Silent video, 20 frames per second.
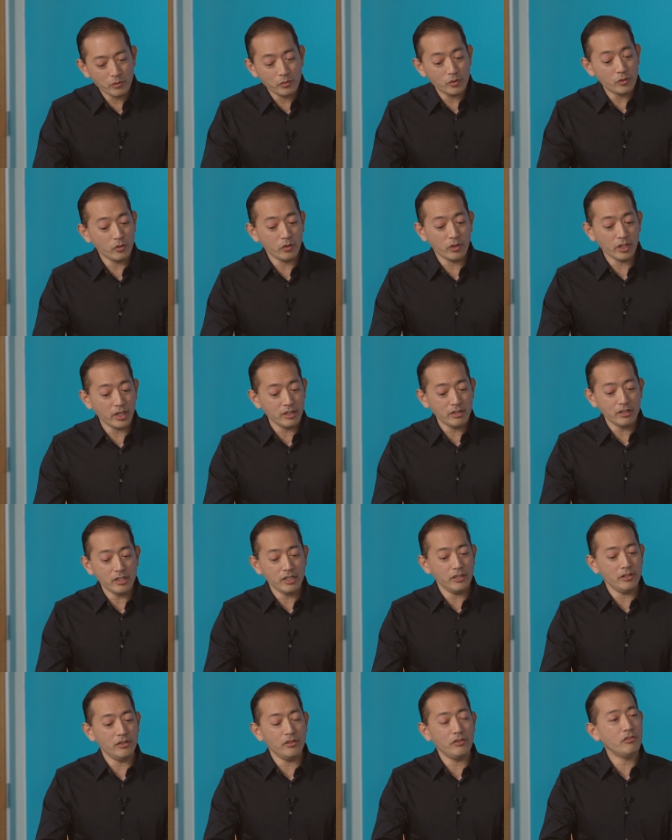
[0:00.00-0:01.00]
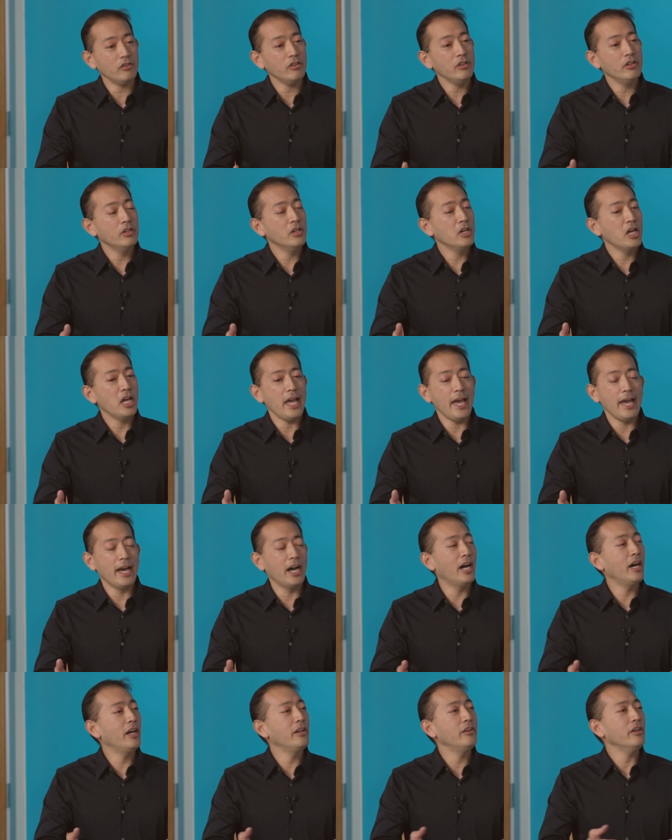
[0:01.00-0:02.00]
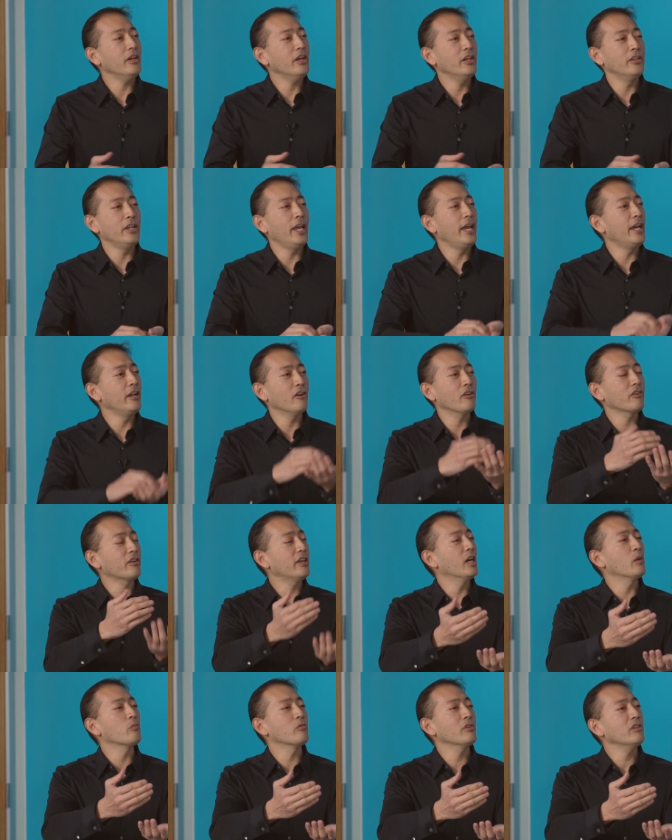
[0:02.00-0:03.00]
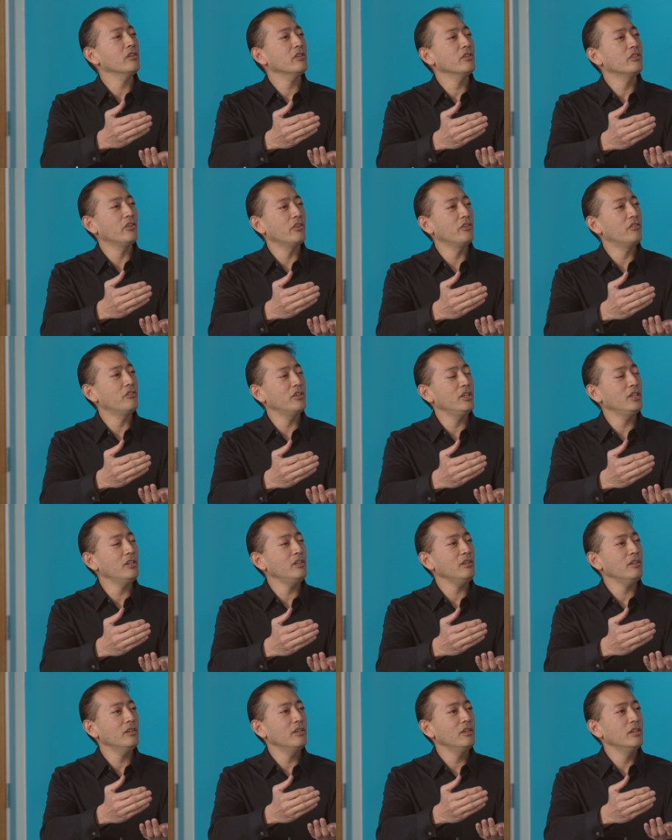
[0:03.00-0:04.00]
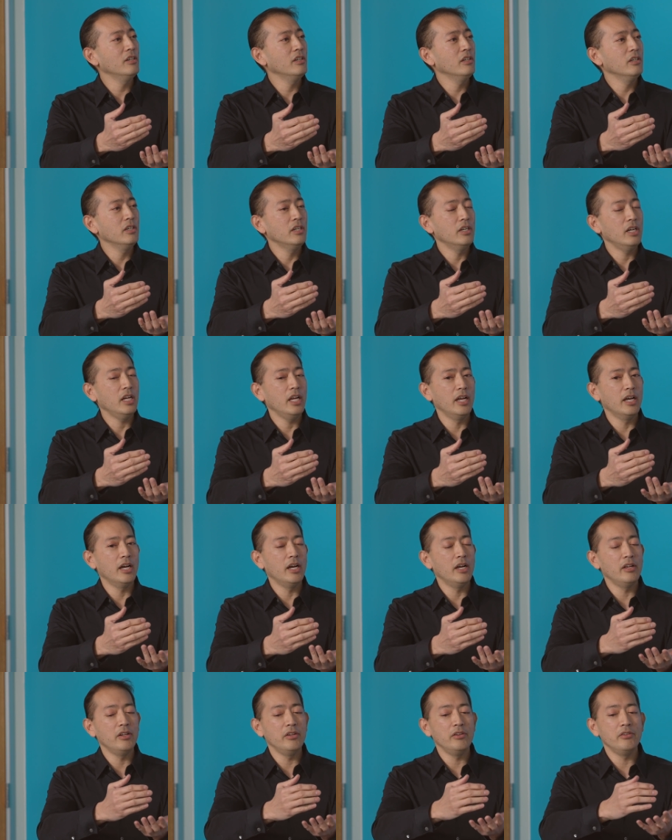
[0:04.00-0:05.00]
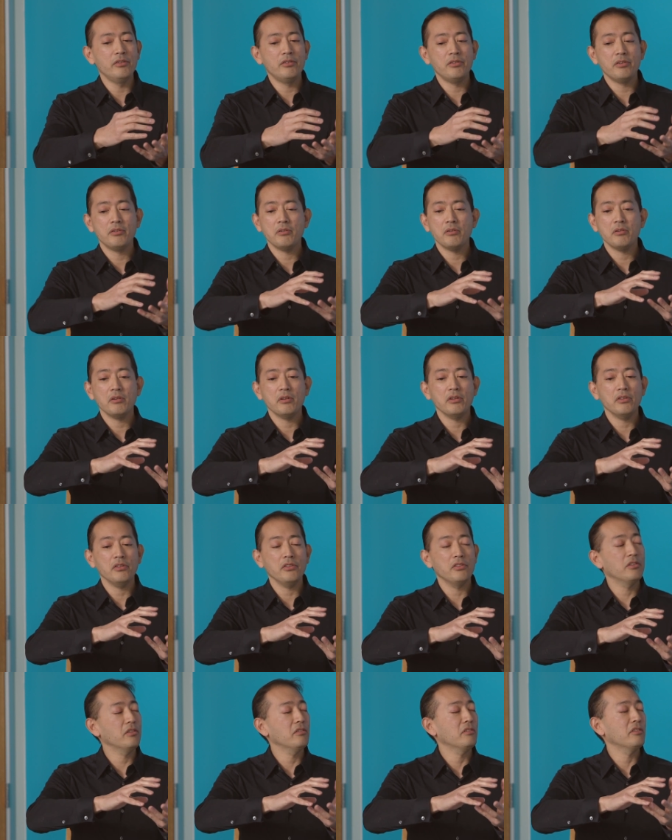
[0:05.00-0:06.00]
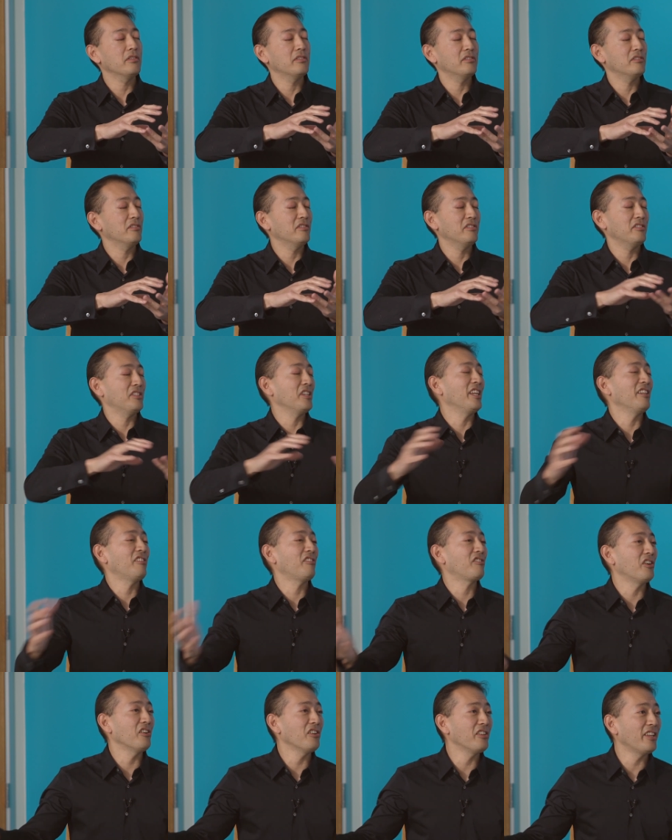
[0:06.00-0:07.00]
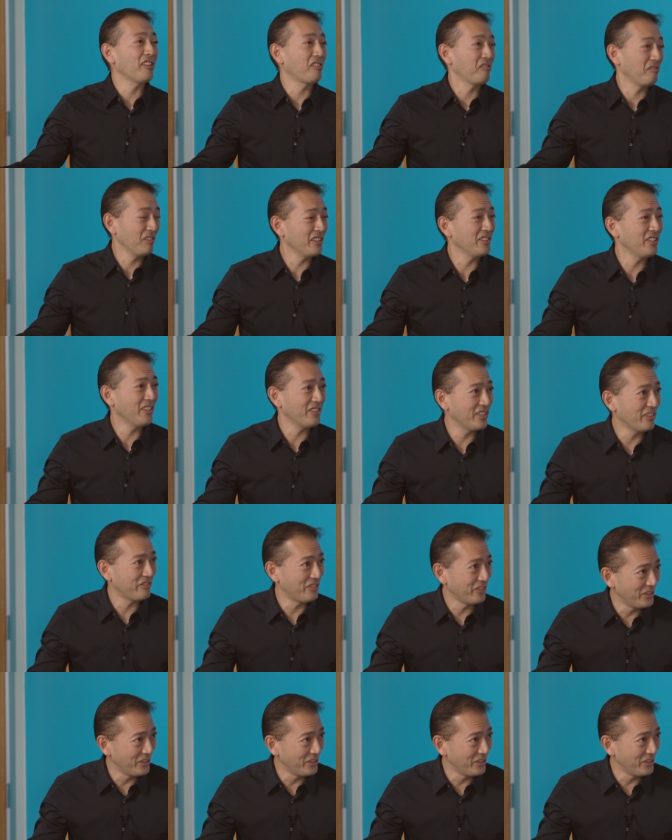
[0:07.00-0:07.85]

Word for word: you would do then is add an AR camera to the mm. scene mm. and to get started, that's really all you have